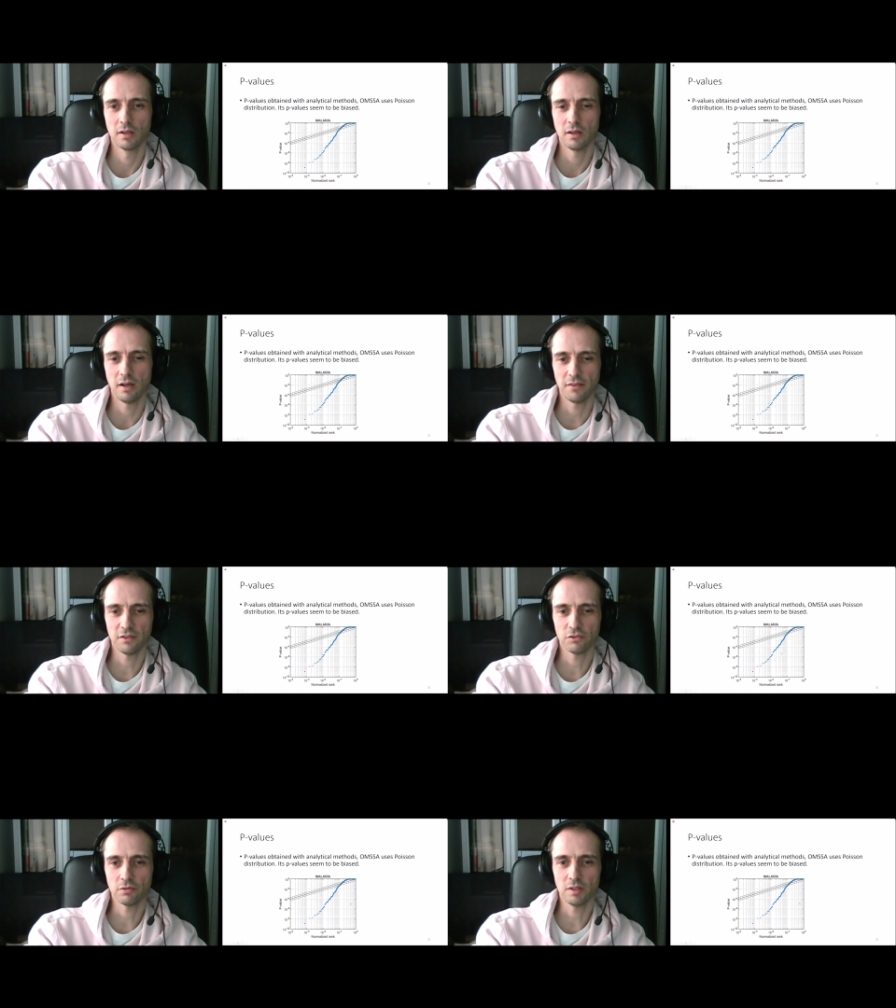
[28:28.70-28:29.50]
I
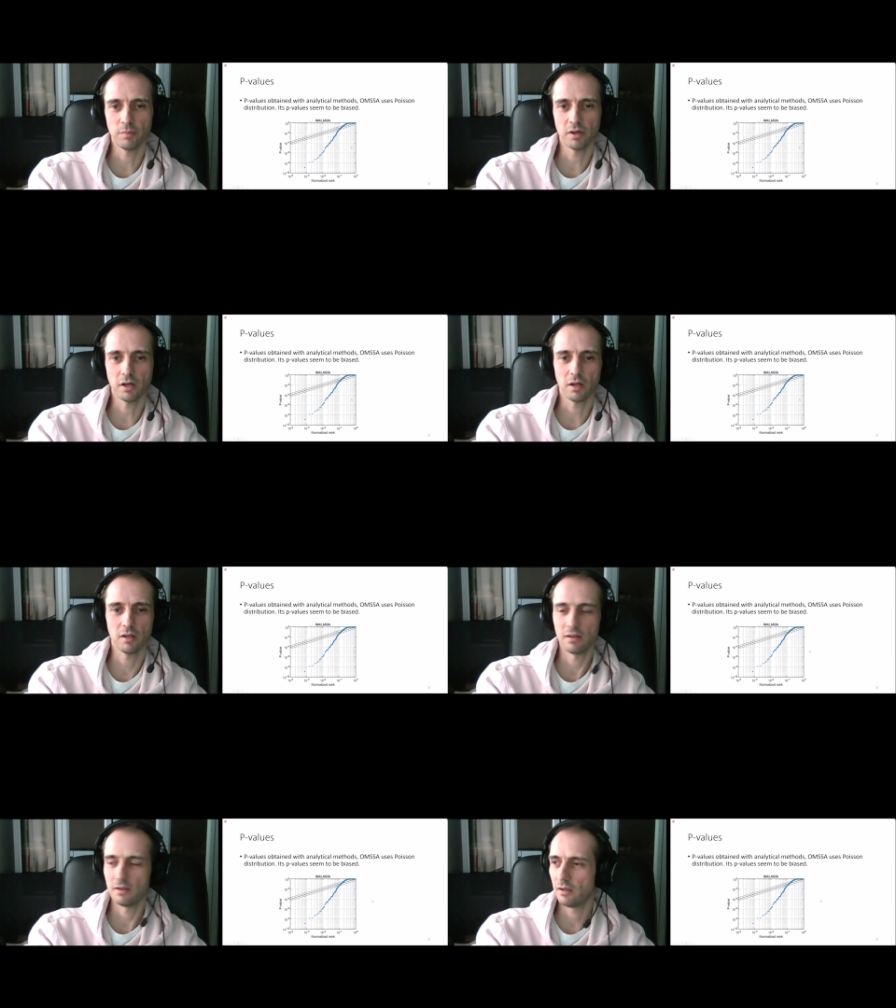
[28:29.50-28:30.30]
think, to liberal
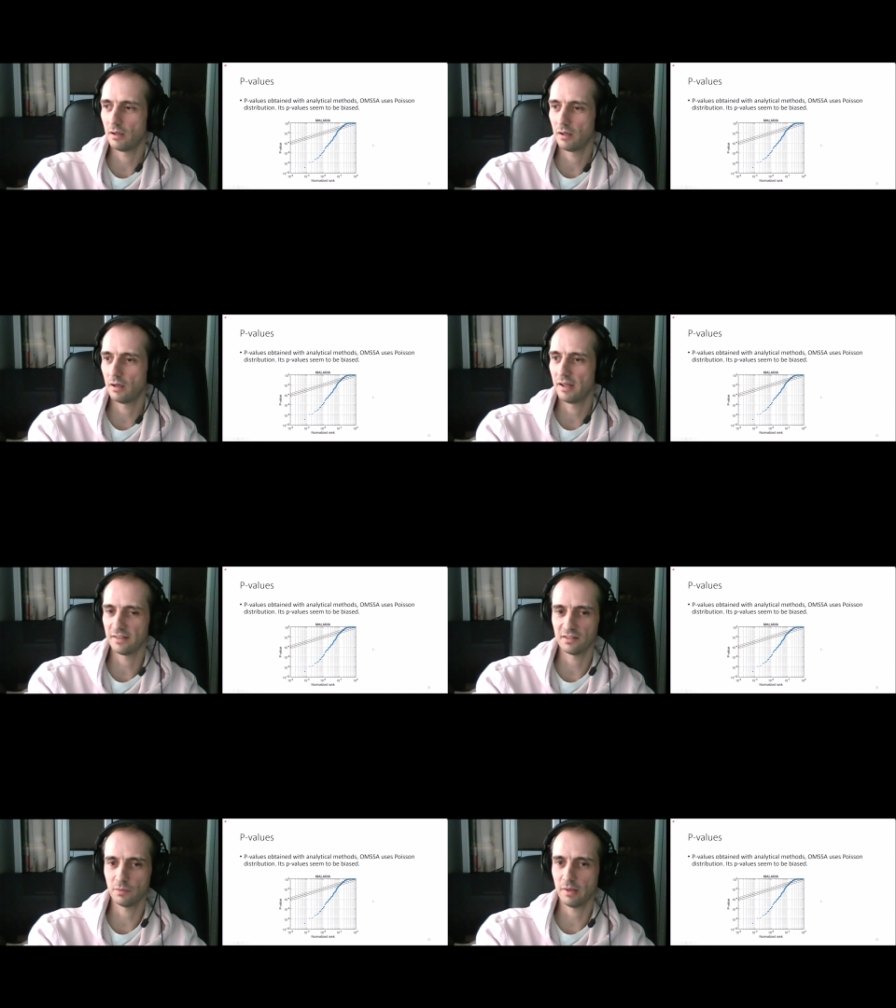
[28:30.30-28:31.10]

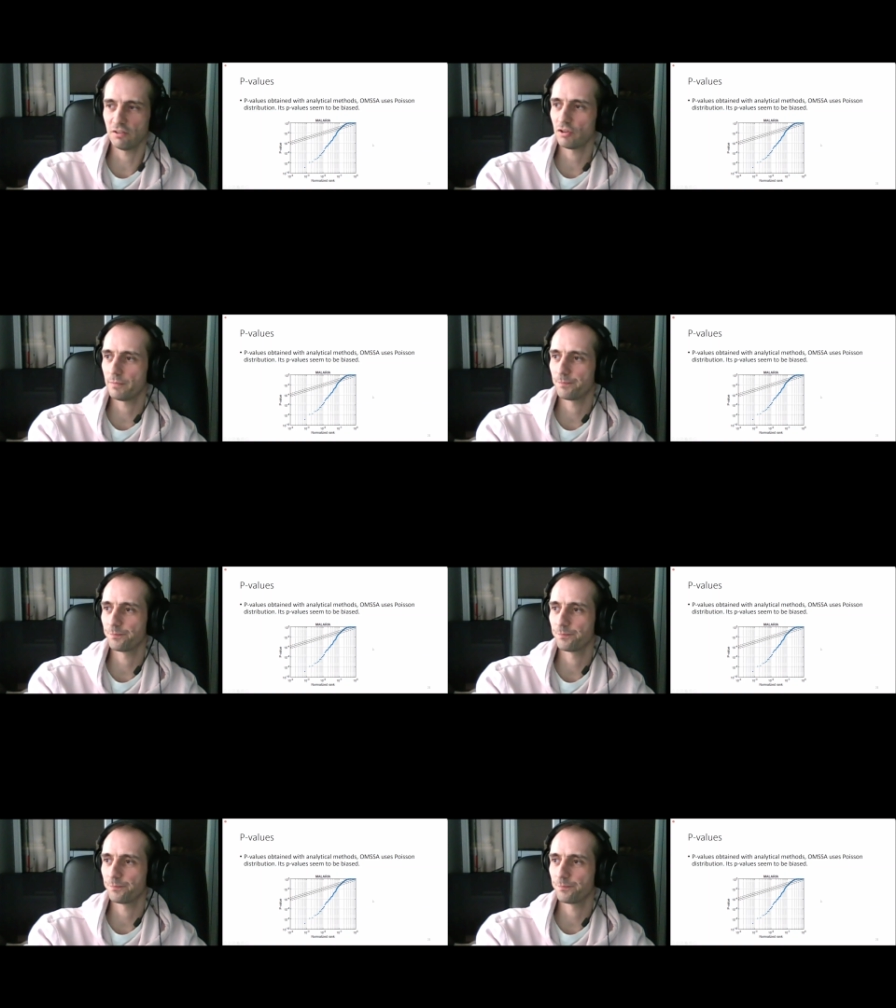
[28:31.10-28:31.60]
estimation.